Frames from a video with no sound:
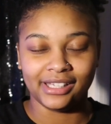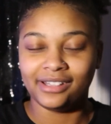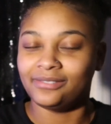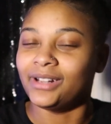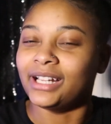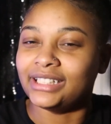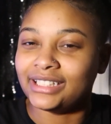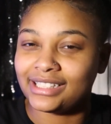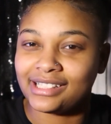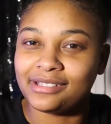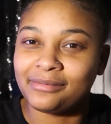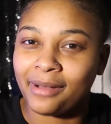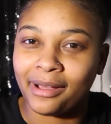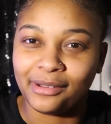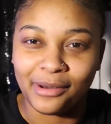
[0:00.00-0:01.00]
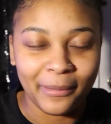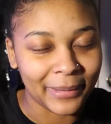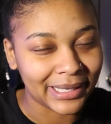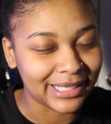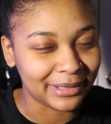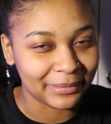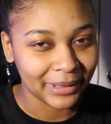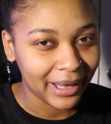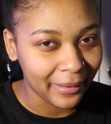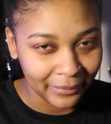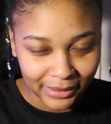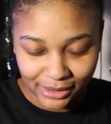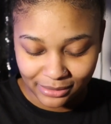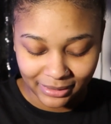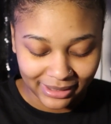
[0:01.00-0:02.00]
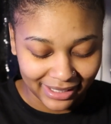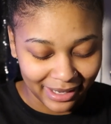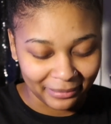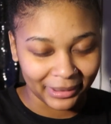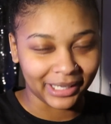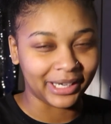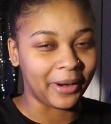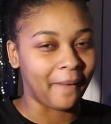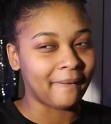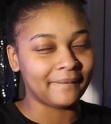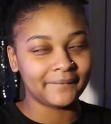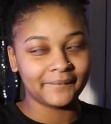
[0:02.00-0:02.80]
give, like, this is my little messy bun, but it's really not my hair.